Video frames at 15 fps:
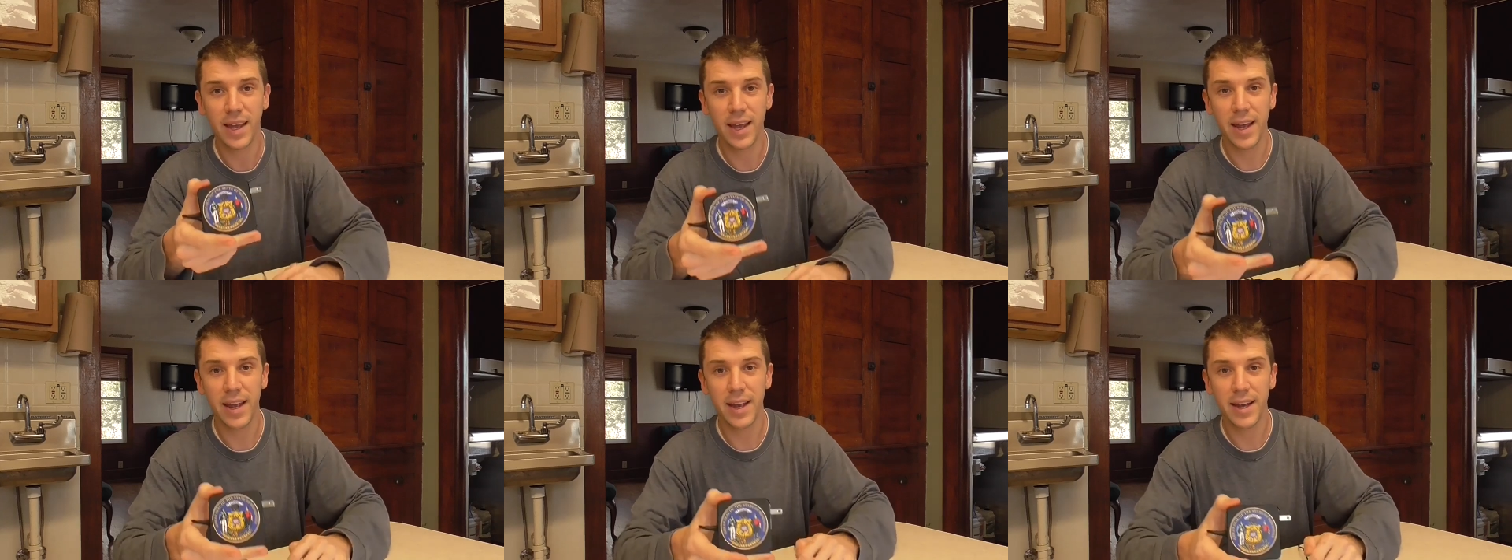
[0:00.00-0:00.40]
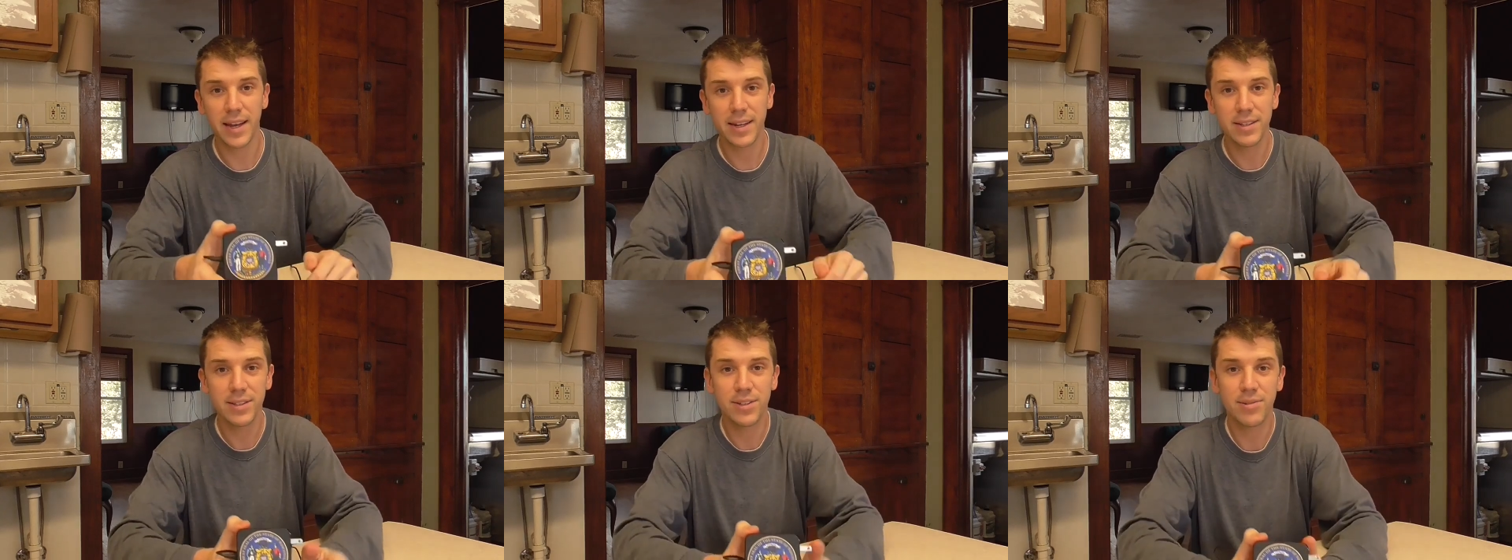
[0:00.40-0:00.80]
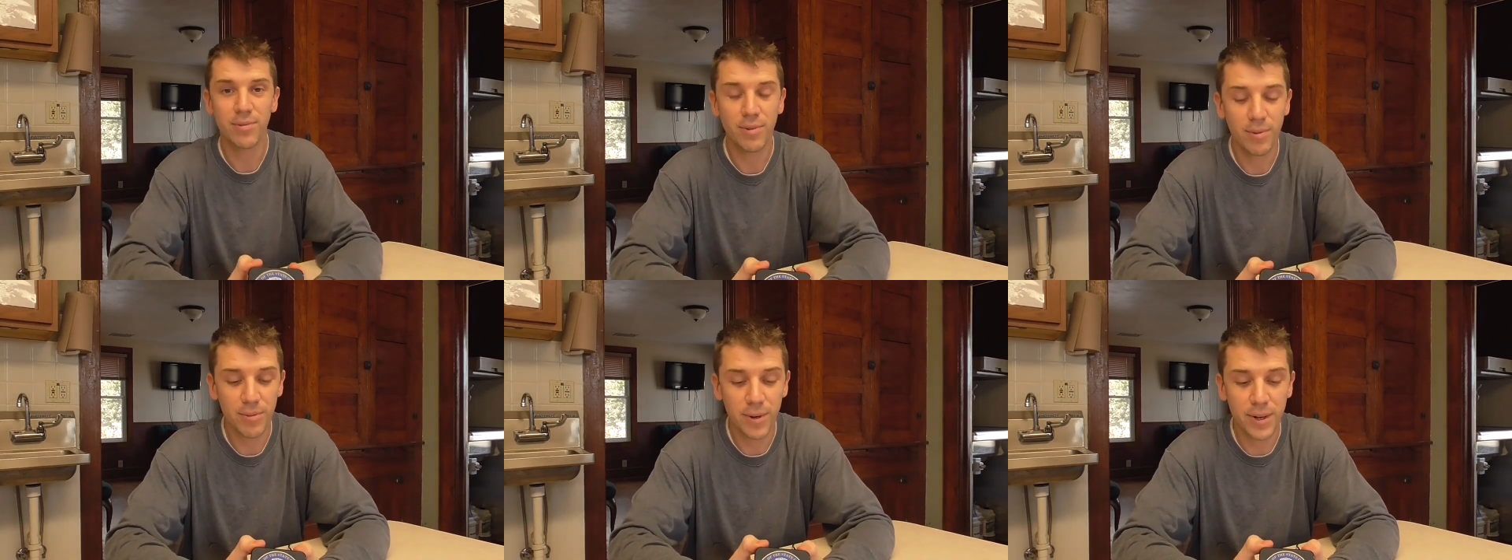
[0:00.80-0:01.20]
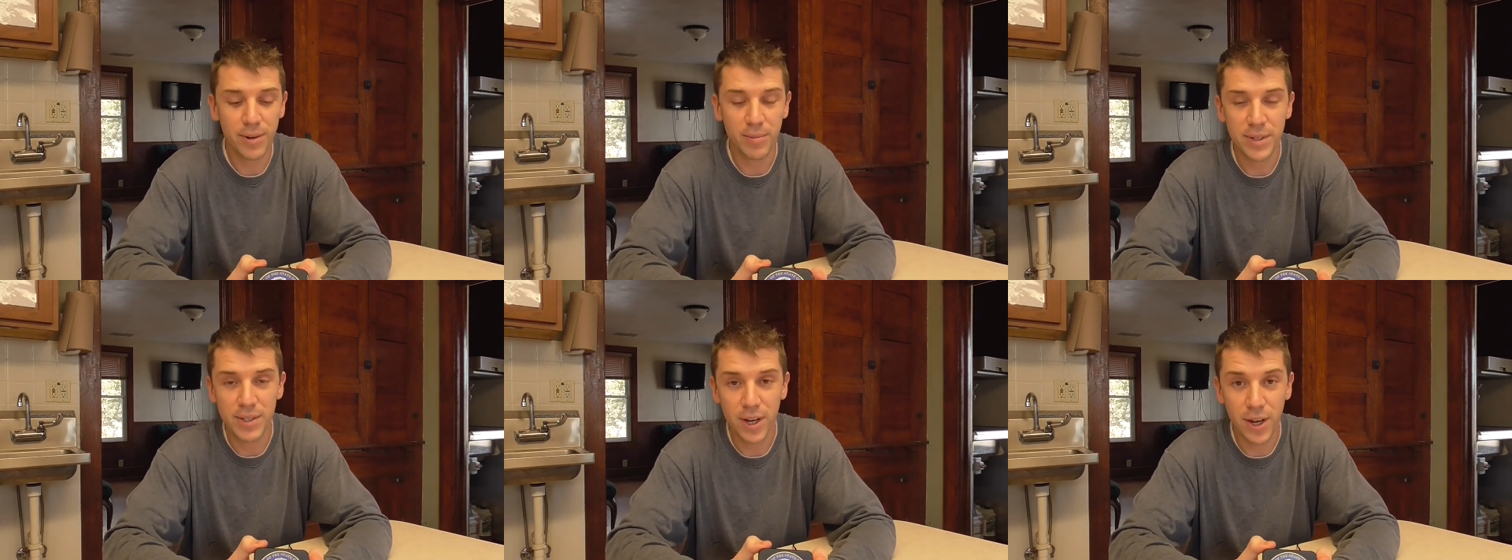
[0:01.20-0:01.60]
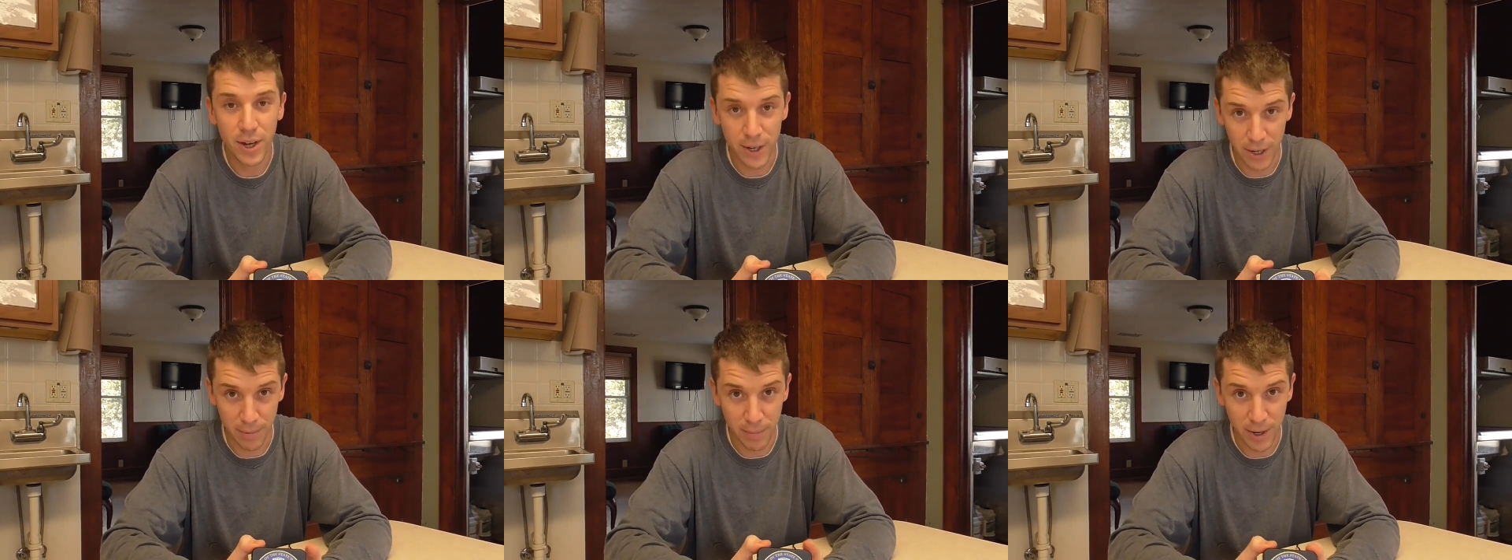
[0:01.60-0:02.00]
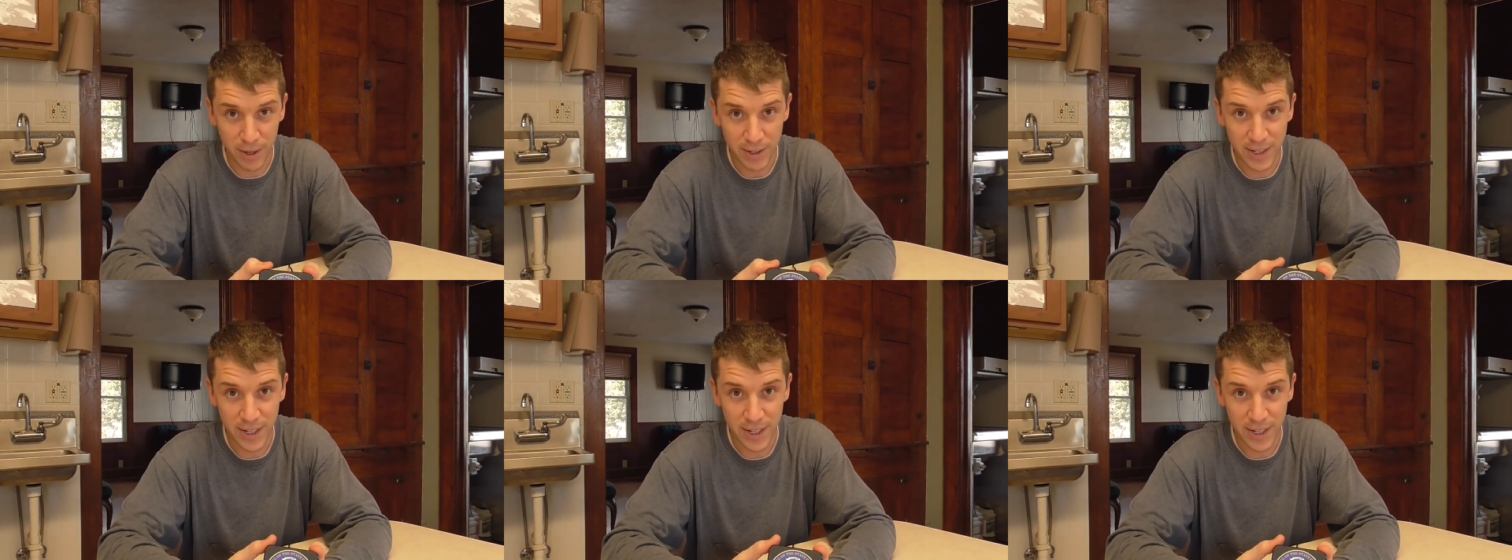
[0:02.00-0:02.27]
and what we're going to be talking about